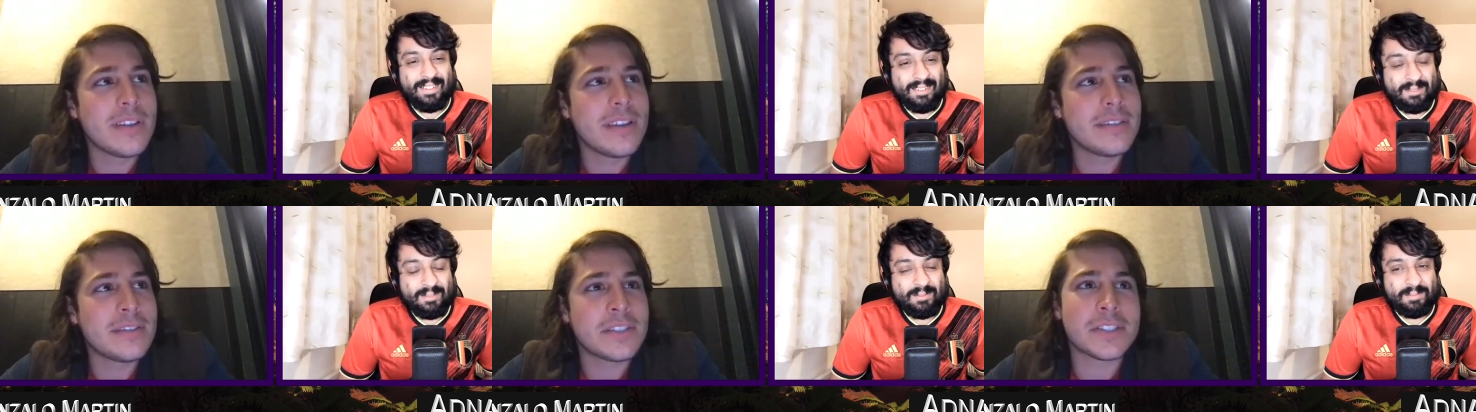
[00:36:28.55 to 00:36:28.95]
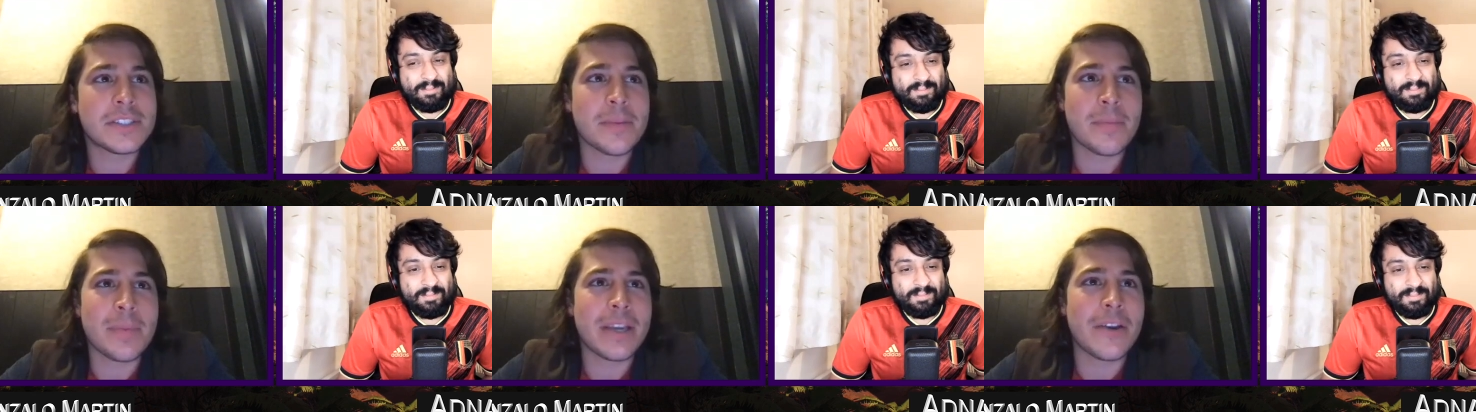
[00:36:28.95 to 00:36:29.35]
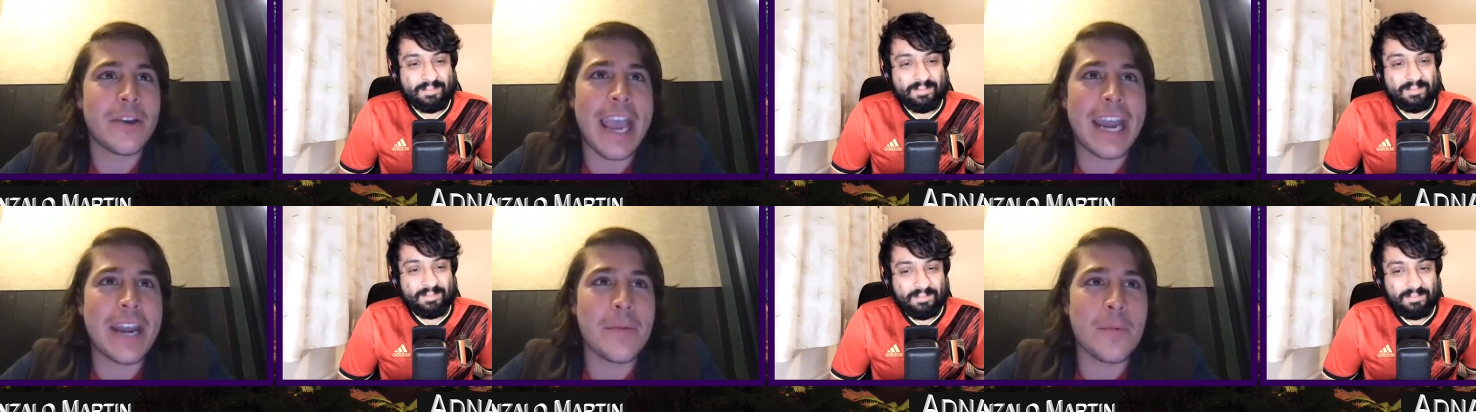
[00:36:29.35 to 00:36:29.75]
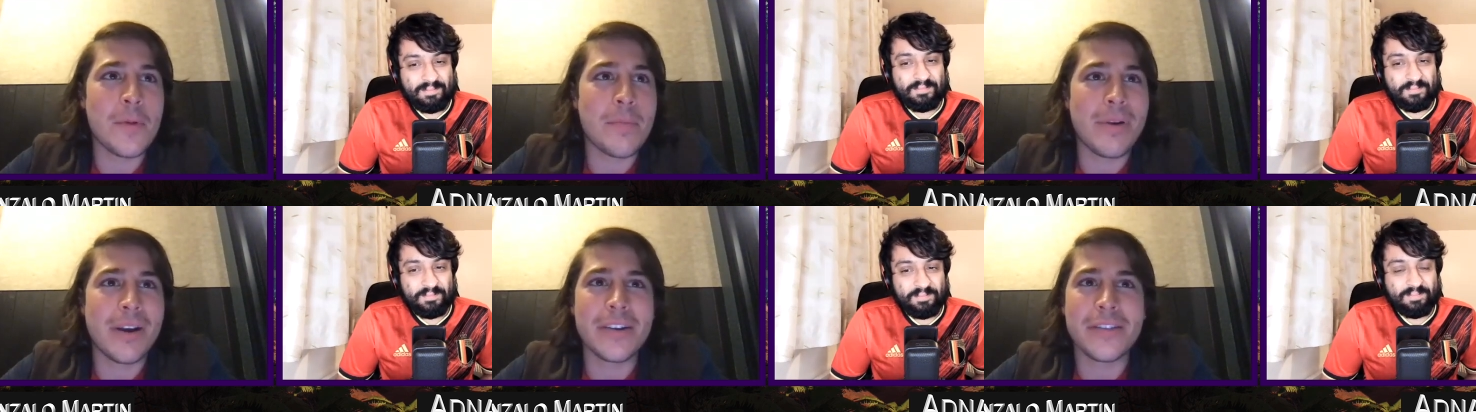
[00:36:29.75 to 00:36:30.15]
Speaker 1: just a bigger animal,
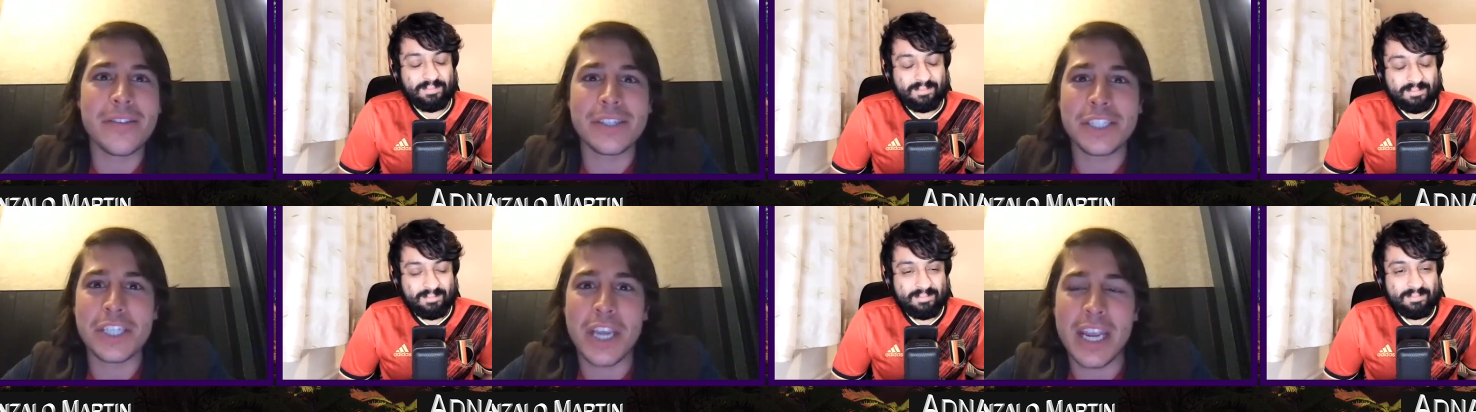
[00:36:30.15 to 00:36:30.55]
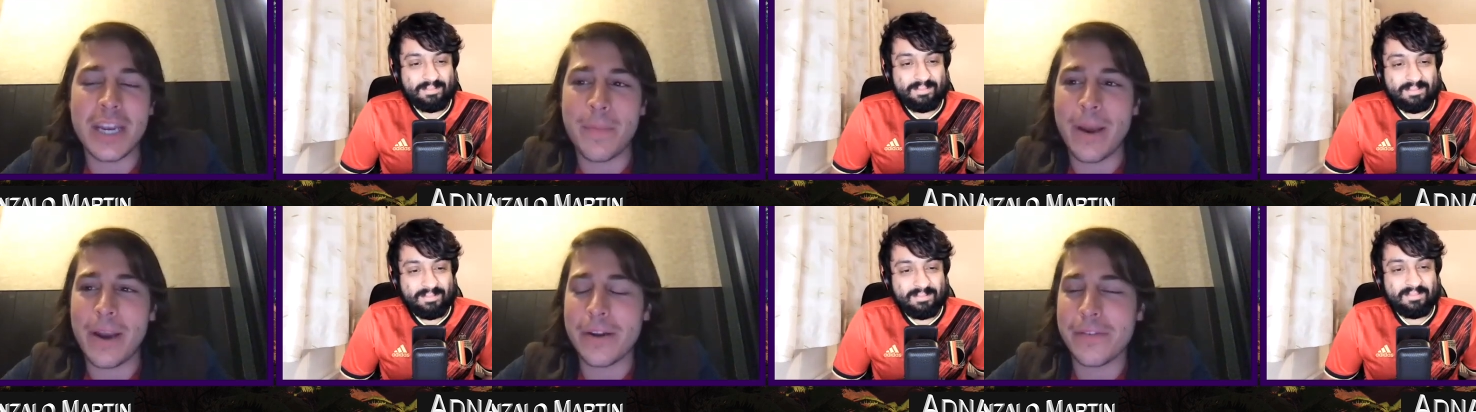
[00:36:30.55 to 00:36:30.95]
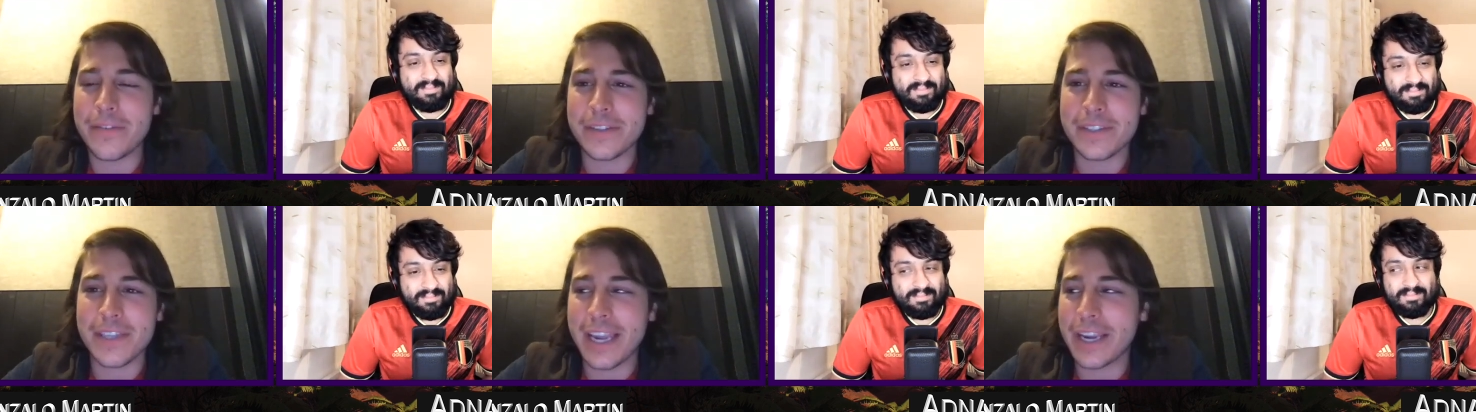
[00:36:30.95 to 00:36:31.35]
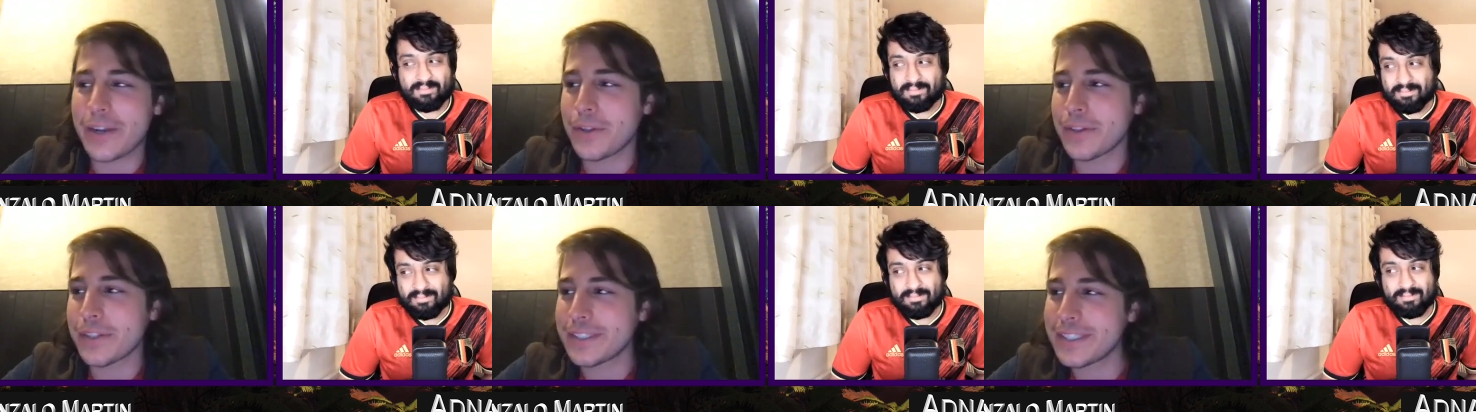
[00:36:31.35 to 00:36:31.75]
part of the chain, part of the
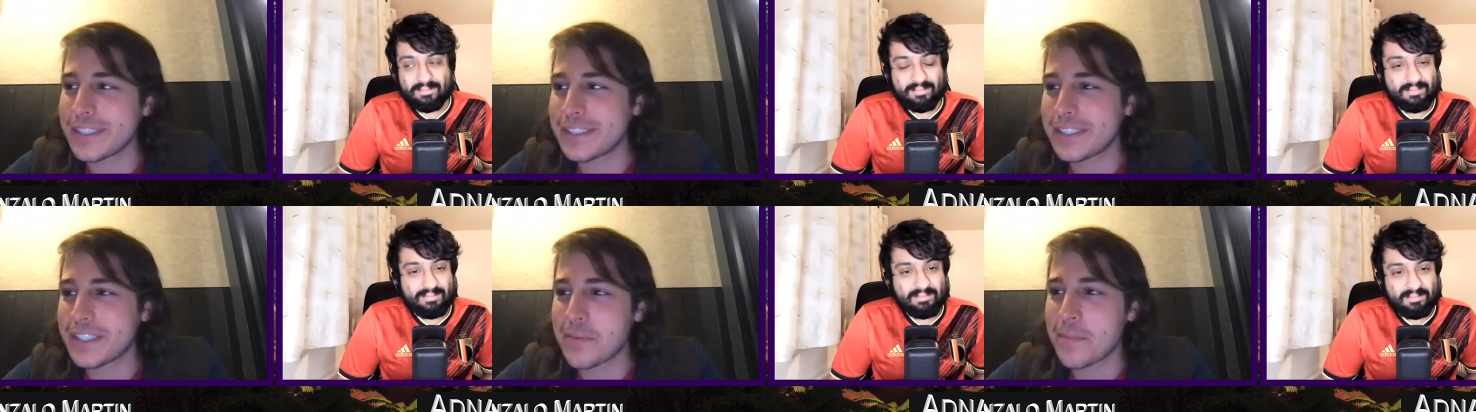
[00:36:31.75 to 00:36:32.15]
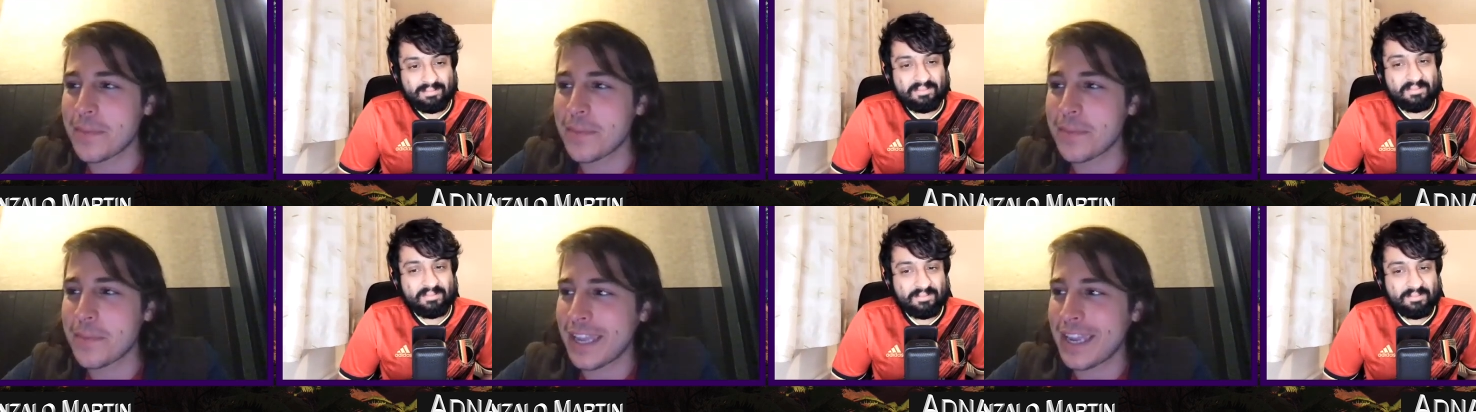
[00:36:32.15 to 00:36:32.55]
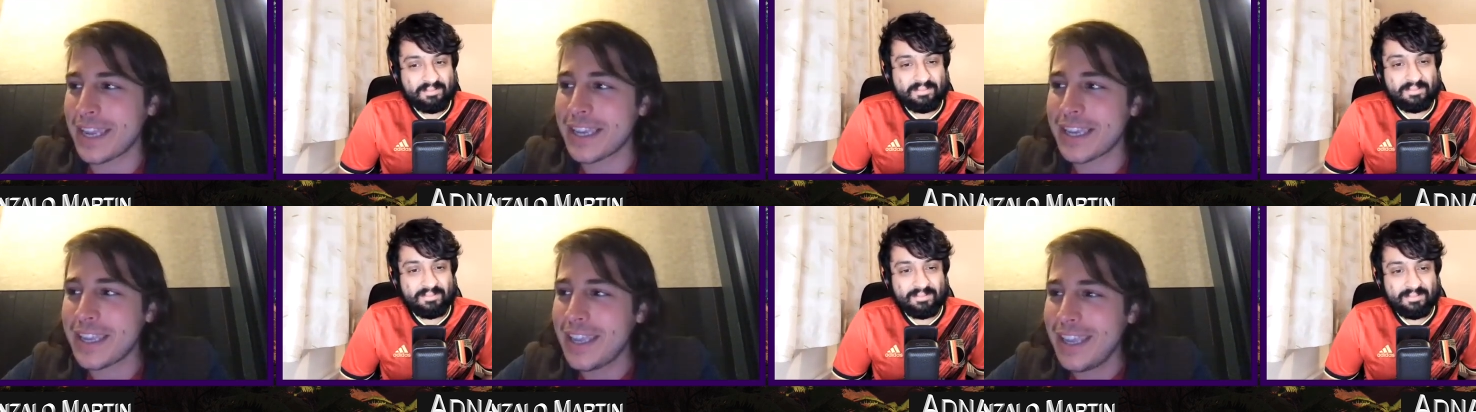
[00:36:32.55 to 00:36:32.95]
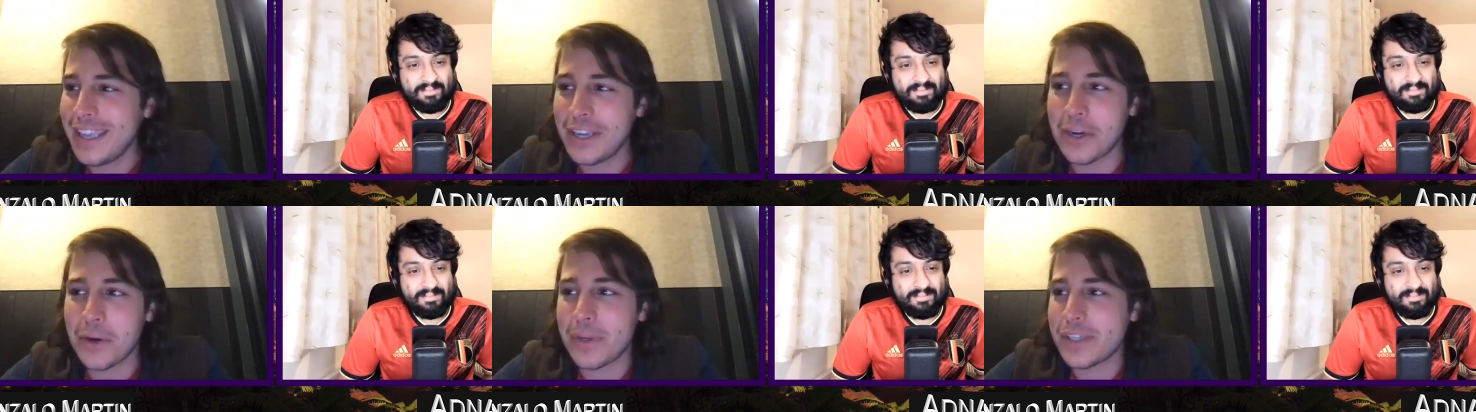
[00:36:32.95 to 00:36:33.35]
cycle, the system that like, you
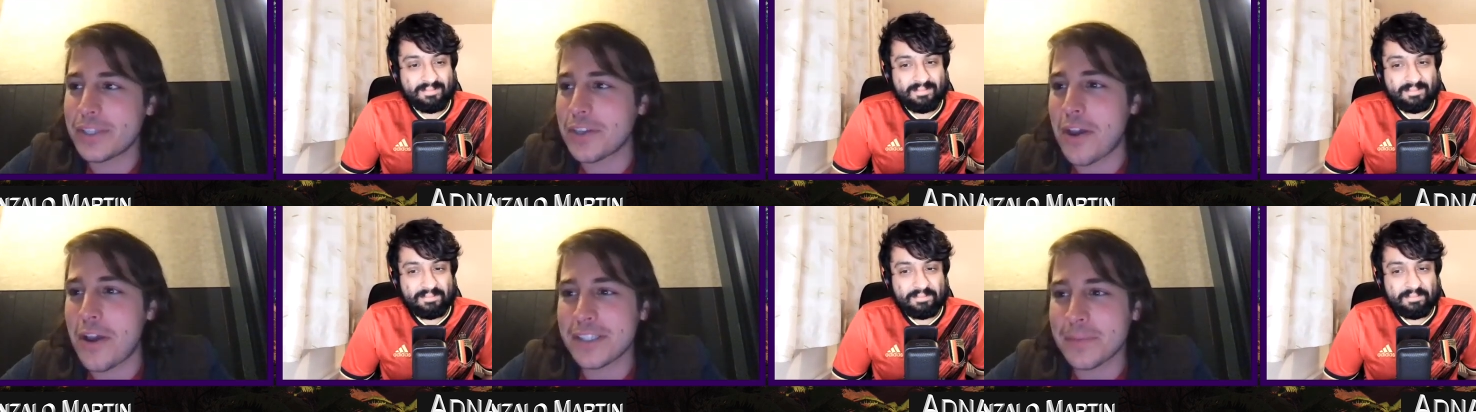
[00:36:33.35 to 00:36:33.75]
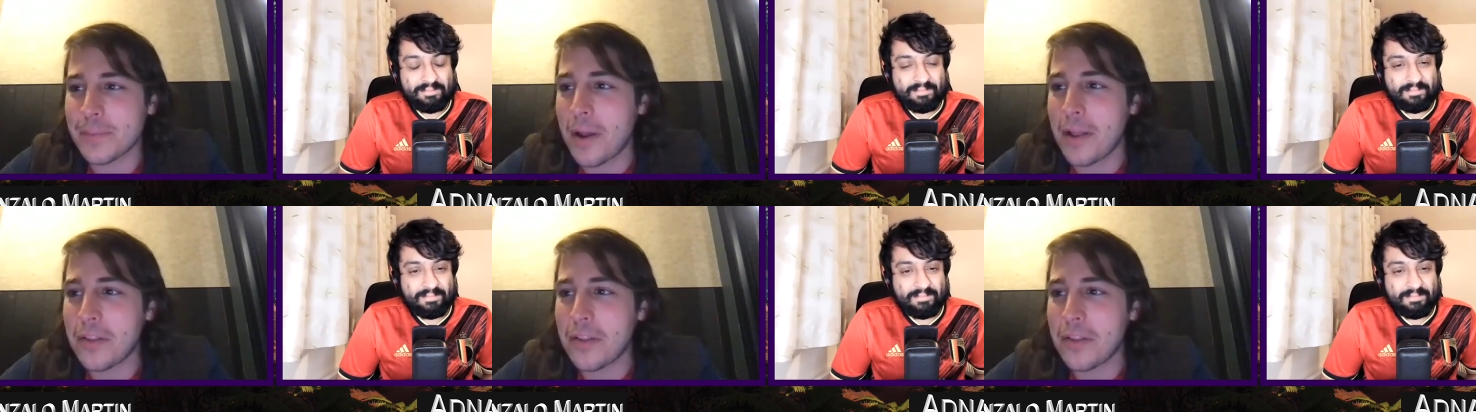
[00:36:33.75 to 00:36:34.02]
know, he saw a smaller